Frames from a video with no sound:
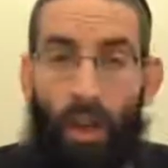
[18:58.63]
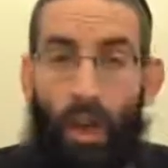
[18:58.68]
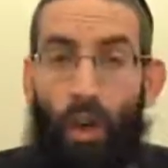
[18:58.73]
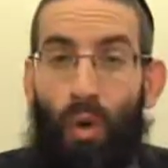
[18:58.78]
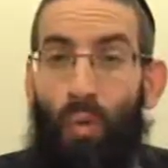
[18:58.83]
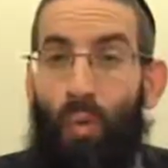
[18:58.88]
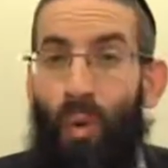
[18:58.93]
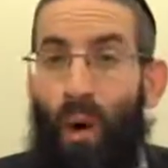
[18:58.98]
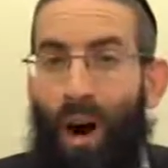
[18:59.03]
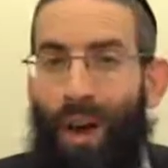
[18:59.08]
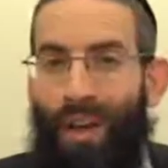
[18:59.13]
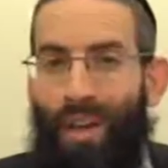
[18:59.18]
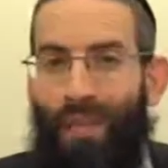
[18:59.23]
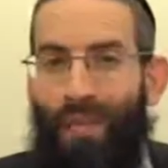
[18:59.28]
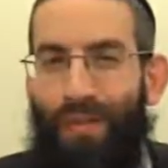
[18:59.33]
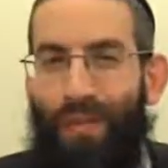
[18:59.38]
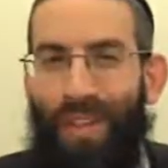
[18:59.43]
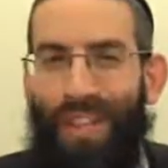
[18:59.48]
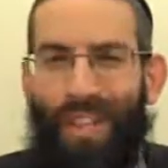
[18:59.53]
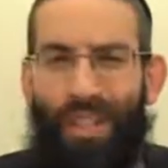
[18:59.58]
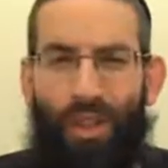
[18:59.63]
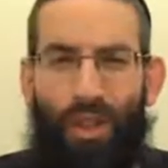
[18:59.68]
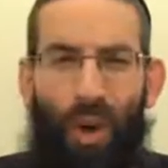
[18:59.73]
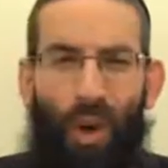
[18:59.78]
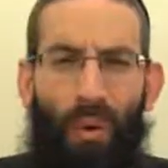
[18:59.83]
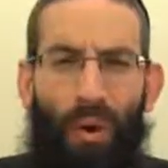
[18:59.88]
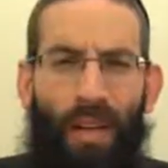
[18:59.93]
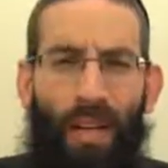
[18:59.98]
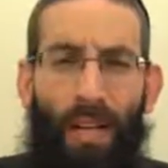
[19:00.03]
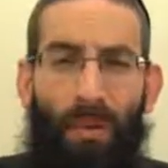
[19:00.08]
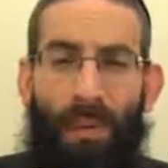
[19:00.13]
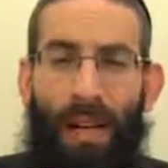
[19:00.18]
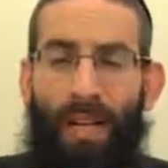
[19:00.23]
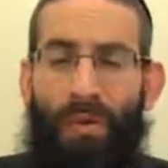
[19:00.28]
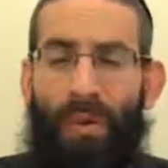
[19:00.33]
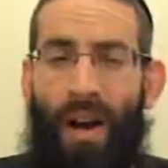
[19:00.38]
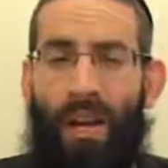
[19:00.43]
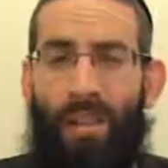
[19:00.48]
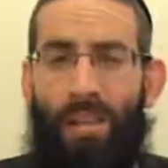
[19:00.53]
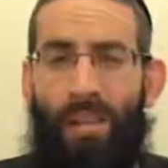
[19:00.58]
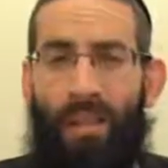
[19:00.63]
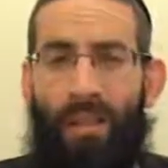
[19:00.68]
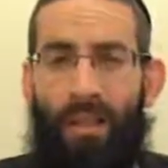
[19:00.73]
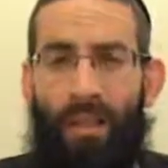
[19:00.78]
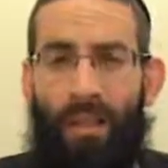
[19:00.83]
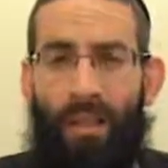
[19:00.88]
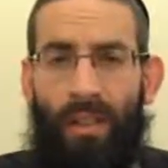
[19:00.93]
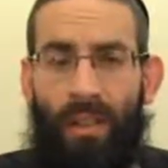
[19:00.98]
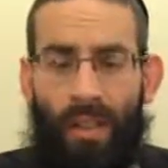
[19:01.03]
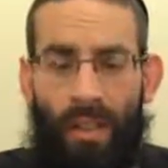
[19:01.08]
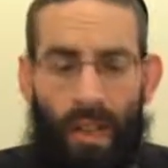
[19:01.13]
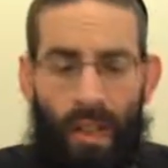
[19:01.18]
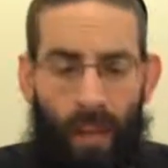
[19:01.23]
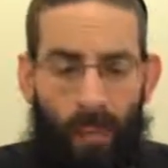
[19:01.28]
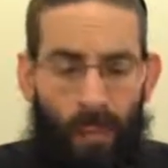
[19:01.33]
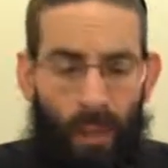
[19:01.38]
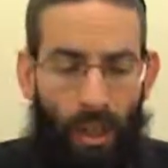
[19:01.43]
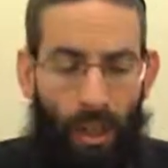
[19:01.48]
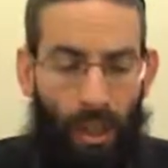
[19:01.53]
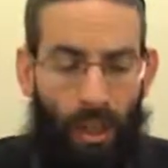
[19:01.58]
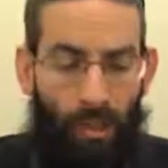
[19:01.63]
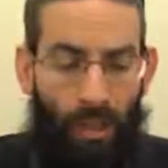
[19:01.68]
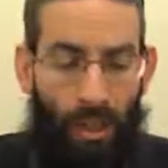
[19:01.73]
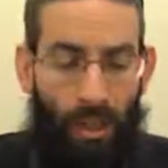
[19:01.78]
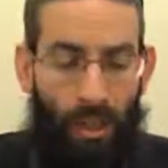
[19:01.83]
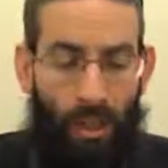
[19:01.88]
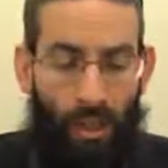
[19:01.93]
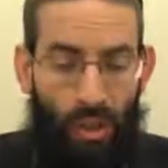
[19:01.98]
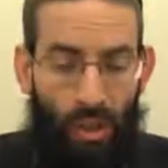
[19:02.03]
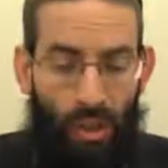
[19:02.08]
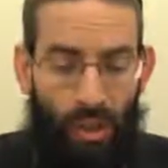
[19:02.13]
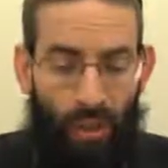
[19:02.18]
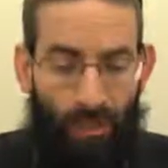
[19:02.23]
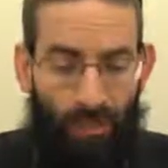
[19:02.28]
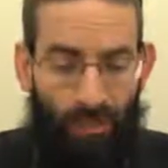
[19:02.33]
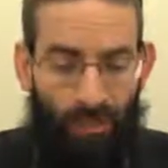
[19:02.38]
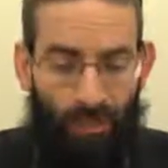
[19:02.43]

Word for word: one for each doorway, explains Rashi, because we're concerned